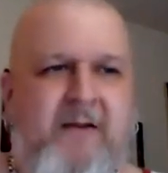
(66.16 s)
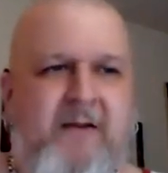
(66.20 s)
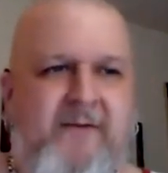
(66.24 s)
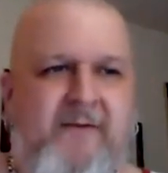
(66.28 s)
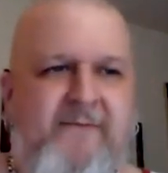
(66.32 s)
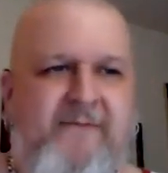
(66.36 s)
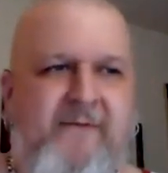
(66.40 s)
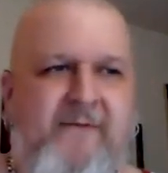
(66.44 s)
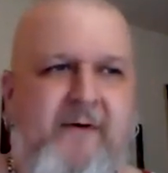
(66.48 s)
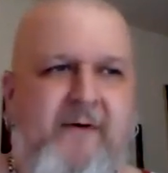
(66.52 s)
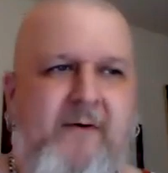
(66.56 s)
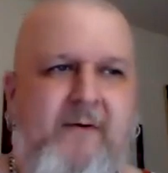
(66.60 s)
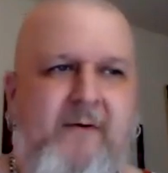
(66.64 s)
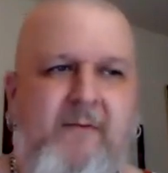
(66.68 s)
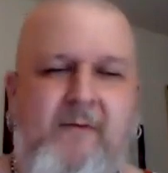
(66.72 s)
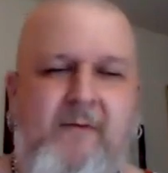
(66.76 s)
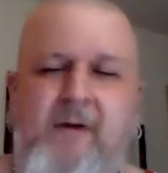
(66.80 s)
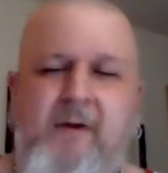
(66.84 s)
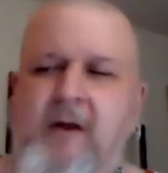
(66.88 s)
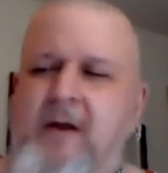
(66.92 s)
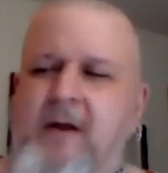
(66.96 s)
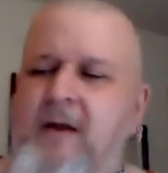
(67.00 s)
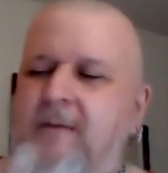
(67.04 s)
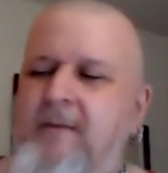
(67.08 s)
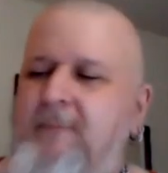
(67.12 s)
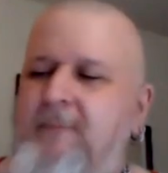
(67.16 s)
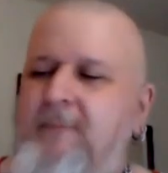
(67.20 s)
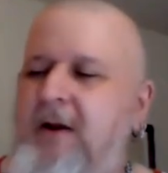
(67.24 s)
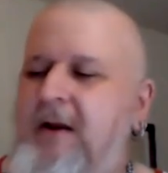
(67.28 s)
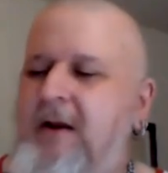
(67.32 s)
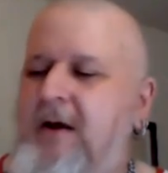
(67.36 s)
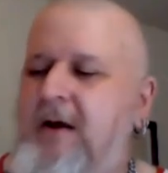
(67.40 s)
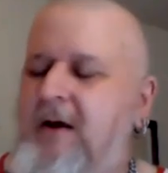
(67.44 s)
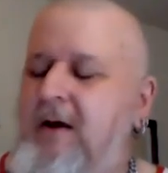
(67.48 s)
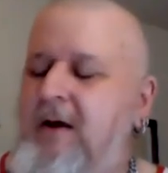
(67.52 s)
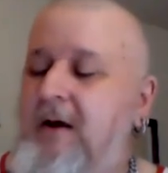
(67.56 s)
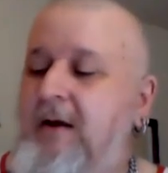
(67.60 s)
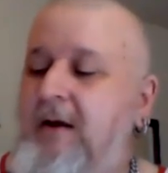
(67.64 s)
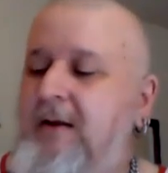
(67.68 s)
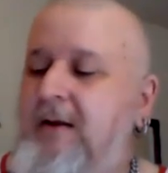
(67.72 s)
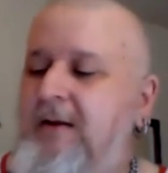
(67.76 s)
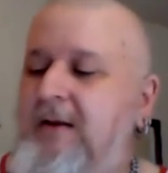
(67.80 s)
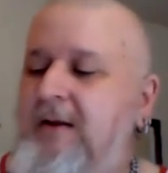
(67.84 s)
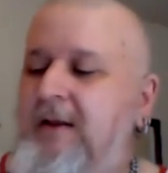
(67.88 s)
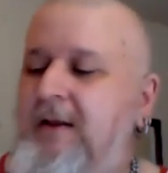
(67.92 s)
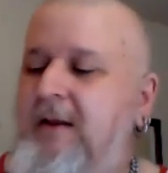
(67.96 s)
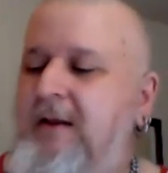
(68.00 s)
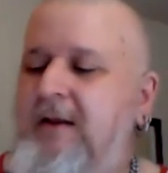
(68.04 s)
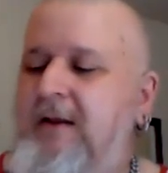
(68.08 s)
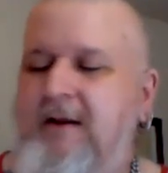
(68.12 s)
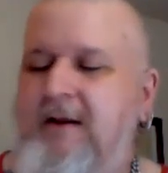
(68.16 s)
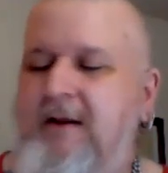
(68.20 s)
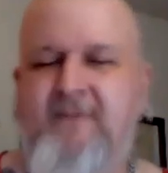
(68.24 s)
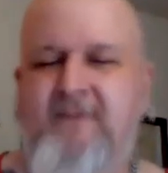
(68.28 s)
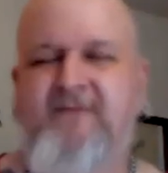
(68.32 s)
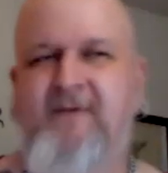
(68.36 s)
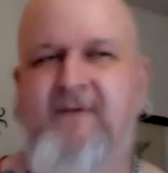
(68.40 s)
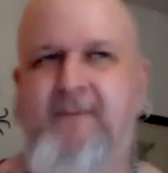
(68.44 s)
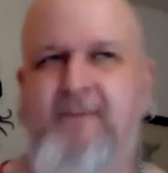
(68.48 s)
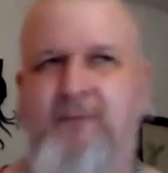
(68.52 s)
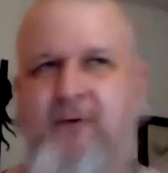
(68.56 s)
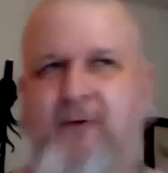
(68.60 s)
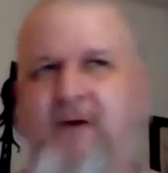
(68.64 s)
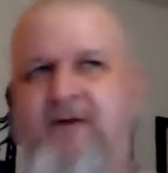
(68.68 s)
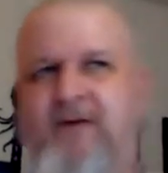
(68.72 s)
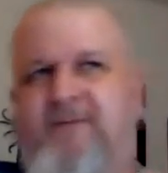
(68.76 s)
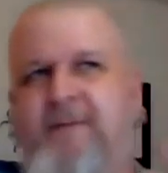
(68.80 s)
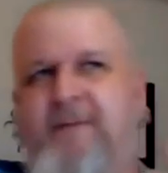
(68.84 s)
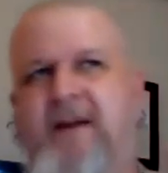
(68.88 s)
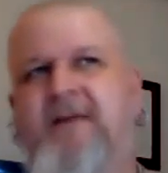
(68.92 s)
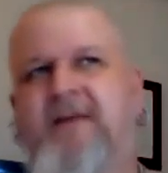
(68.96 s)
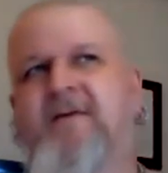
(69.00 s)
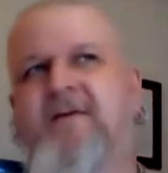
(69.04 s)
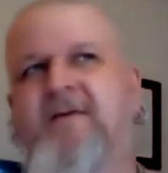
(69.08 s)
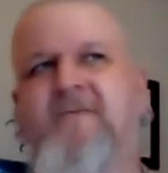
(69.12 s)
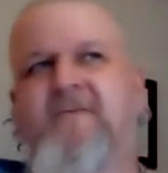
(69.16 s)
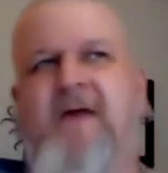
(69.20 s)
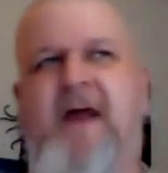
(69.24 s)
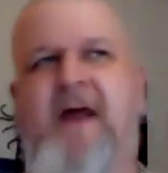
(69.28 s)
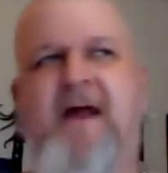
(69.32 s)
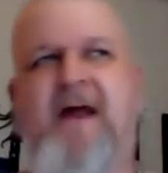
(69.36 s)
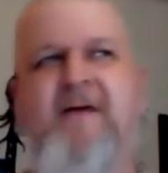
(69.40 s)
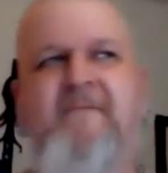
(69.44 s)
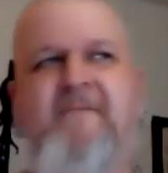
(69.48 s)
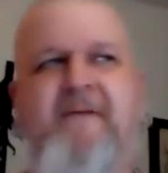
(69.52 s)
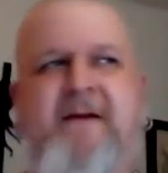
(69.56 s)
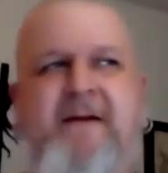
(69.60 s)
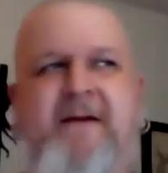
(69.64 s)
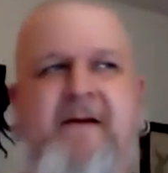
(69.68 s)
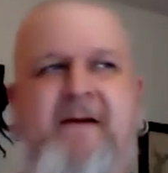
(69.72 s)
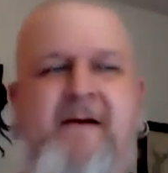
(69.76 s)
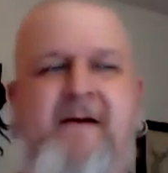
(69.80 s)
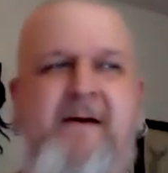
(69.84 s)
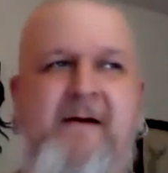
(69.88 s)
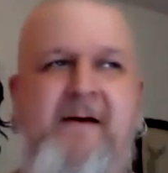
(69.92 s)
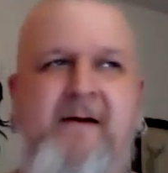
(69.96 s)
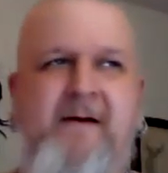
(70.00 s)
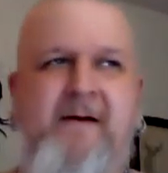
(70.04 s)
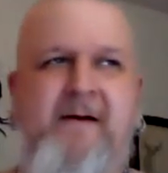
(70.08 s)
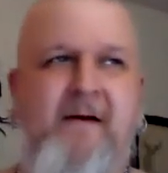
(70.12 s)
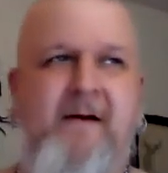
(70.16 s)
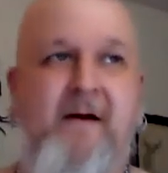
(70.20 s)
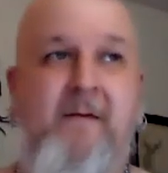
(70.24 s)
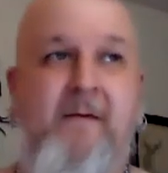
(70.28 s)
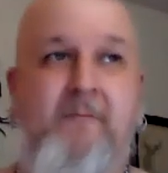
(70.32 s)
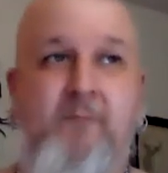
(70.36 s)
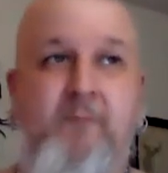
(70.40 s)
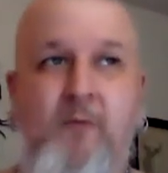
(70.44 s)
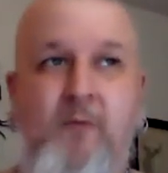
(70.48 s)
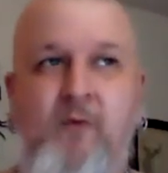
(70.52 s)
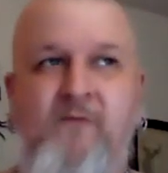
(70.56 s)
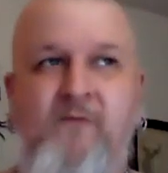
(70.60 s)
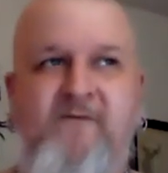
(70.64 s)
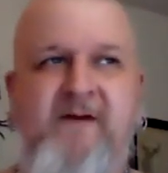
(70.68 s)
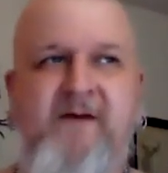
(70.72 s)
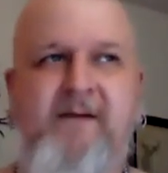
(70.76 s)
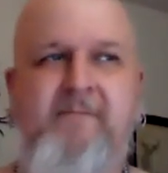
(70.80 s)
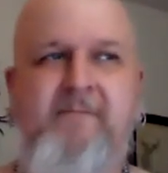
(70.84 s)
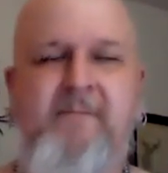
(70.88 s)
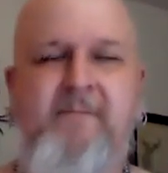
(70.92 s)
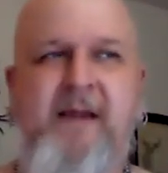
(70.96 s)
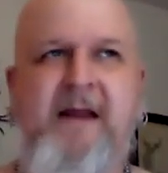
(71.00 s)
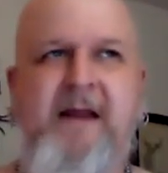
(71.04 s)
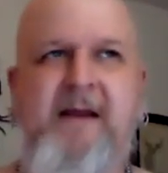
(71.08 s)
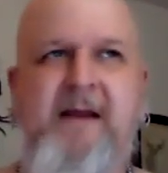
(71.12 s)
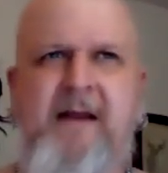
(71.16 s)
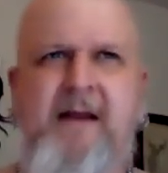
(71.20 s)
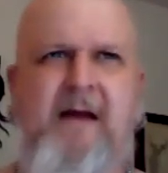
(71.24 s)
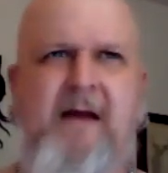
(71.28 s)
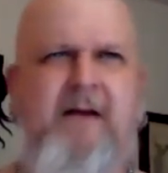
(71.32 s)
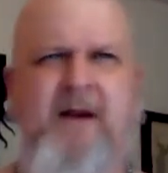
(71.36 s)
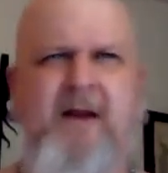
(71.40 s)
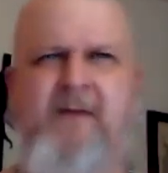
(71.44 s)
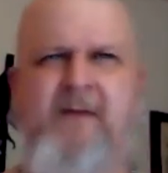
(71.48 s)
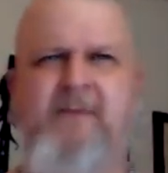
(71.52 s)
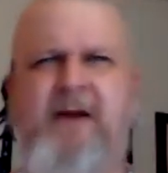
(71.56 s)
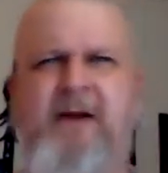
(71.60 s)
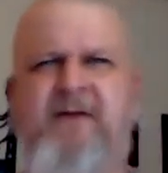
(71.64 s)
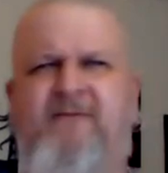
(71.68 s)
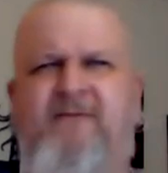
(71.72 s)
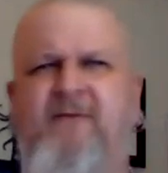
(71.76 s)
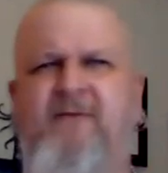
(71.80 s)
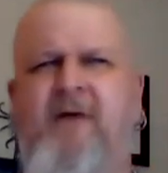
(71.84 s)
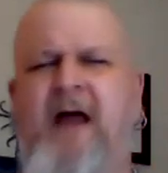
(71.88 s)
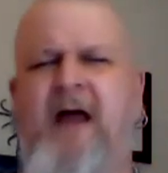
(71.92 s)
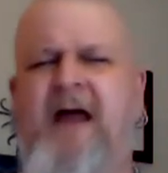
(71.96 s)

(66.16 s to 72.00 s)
So, but here's a prospect of having a movie made. Now everybody's doing.